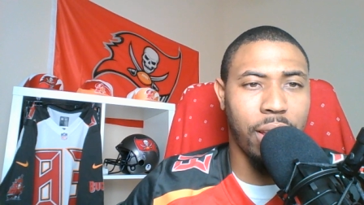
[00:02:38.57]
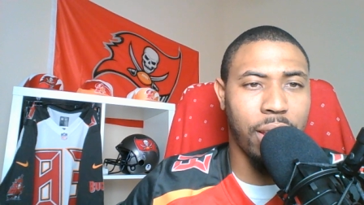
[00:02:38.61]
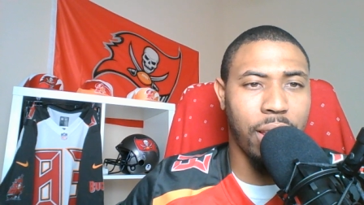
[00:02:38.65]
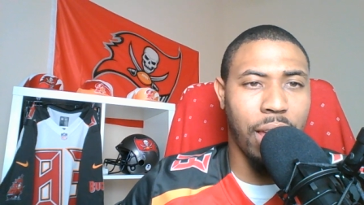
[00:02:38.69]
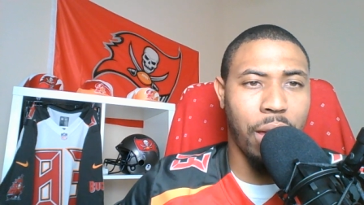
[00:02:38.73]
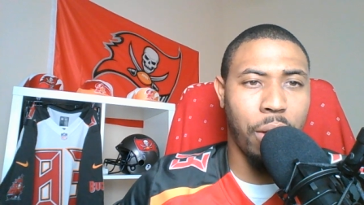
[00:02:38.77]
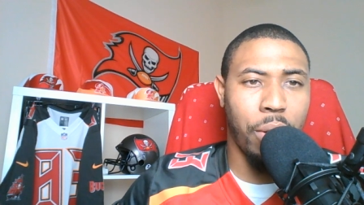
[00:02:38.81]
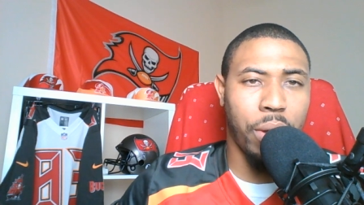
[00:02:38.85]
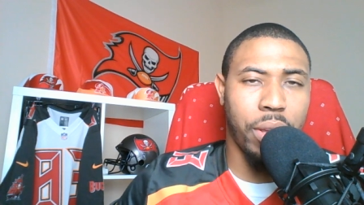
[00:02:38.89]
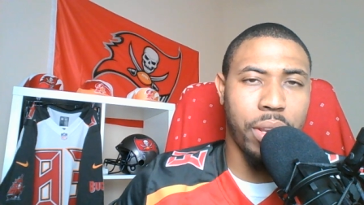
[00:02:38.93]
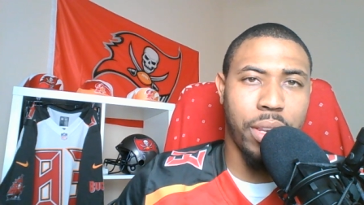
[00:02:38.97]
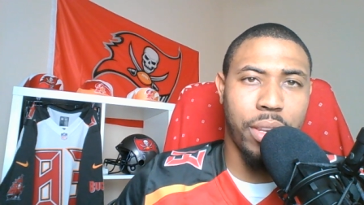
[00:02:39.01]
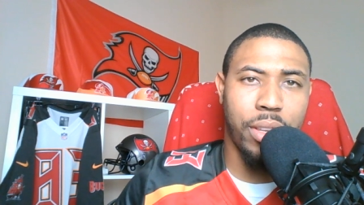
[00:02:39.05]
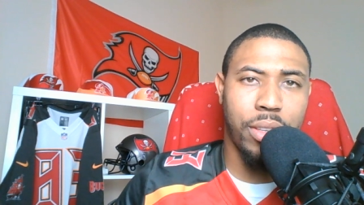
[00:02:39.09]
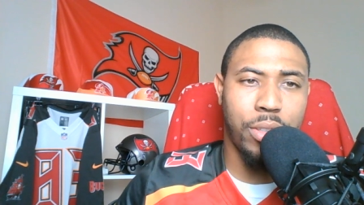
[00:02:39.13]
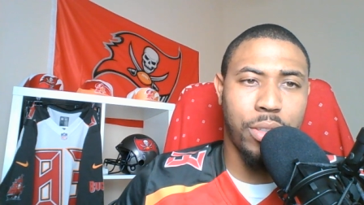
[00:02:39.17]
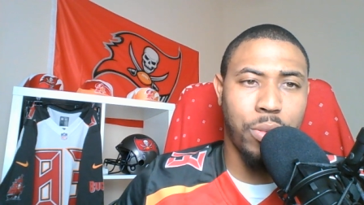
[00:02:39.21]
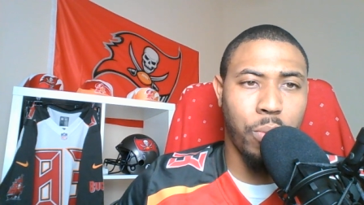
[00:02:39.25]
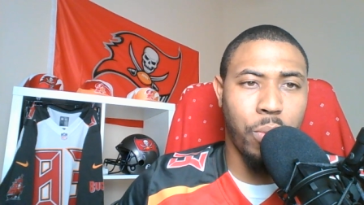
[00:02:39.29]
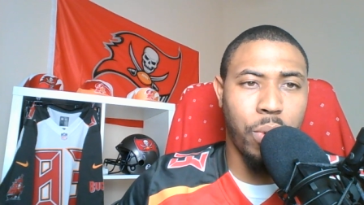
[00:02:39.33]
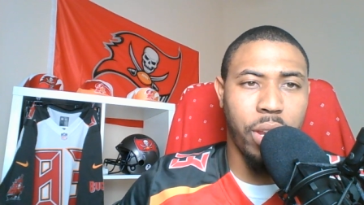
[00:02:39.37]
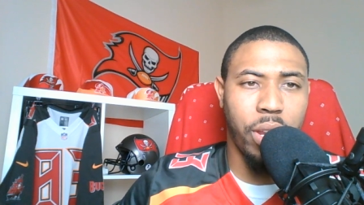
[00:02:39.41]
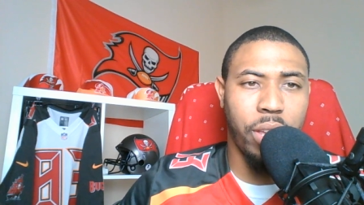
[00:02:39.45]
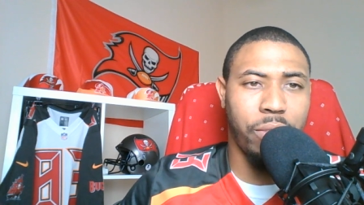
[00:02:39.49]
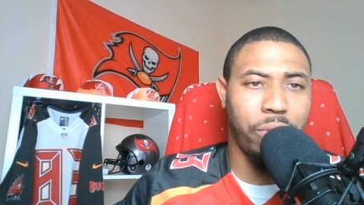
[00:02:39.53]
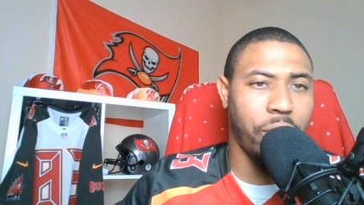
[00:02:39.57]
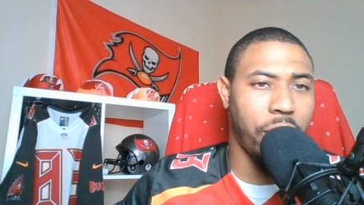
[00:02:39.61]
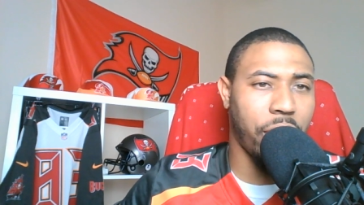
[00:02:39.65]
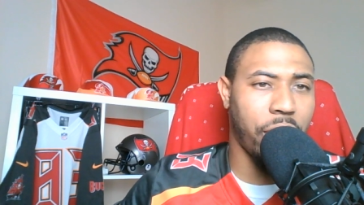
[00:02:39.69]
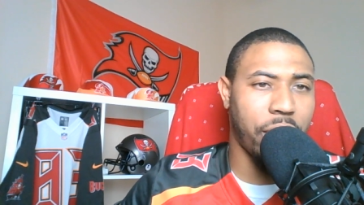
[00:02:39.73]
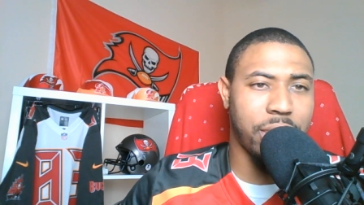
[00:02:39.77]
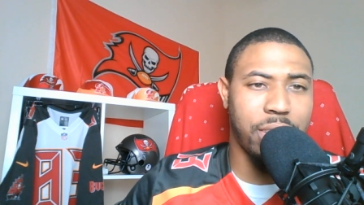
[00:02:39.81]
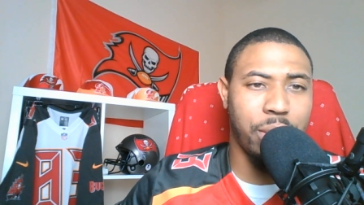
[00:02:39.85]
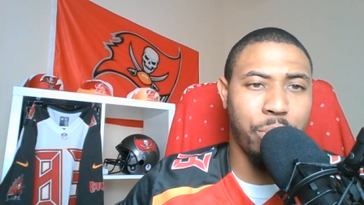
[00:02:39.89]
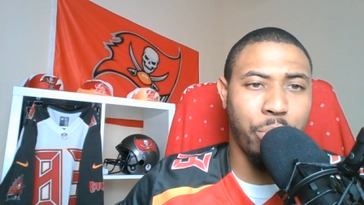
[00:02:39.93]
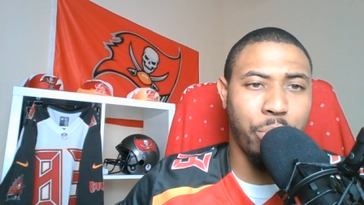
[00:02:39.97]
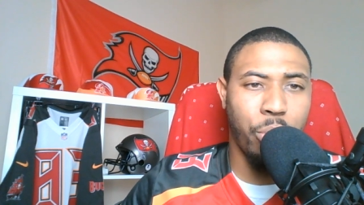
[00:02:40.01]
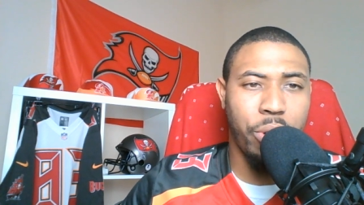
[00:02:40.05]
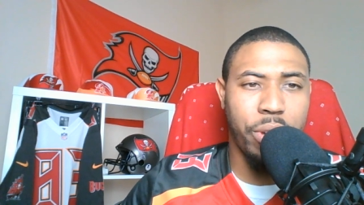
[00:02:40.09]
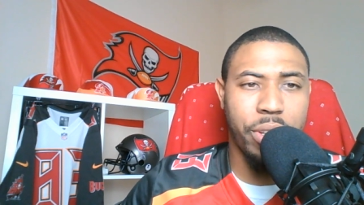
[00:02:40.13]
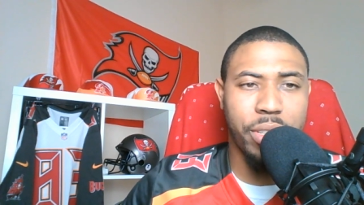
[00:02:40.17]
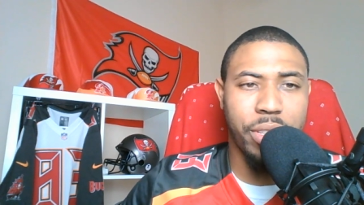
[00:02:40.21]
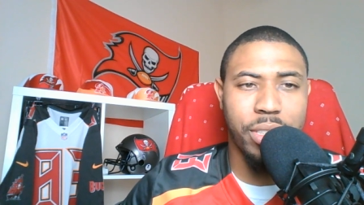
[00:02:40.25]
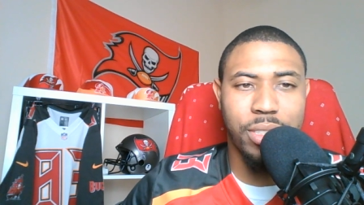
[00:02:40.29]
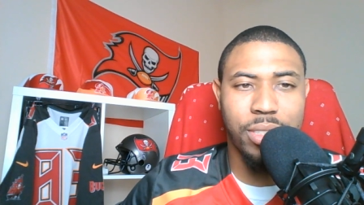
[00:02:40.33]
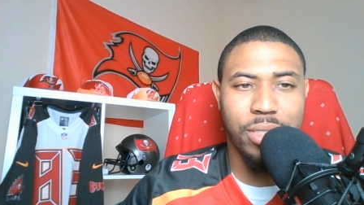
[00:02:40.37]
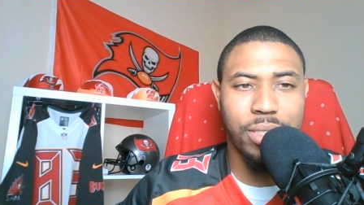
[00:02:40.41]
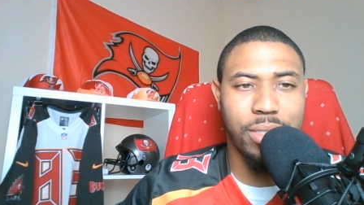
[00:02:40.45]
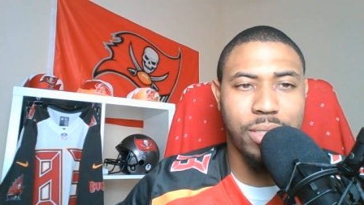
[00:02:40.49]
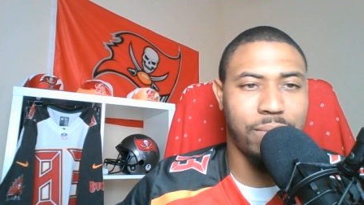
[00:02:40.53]
allowing 20 fantasy
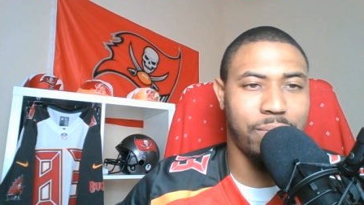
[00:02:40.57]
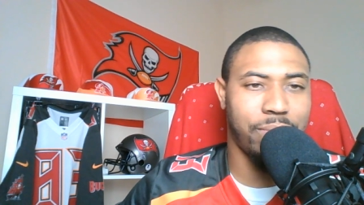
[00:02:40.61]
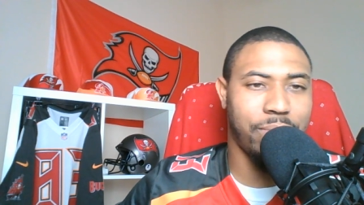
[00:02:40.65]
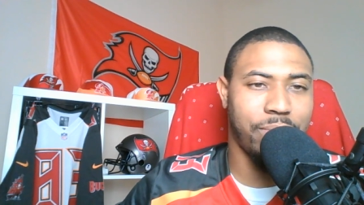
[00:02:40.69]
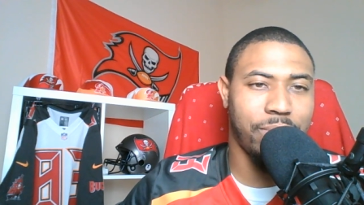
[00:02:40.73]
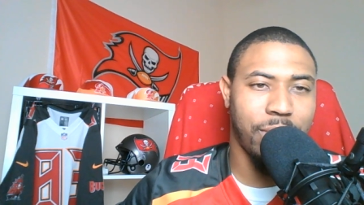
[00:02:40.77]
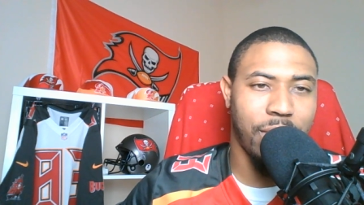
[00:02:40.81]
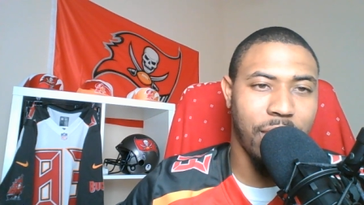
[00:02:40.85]
points.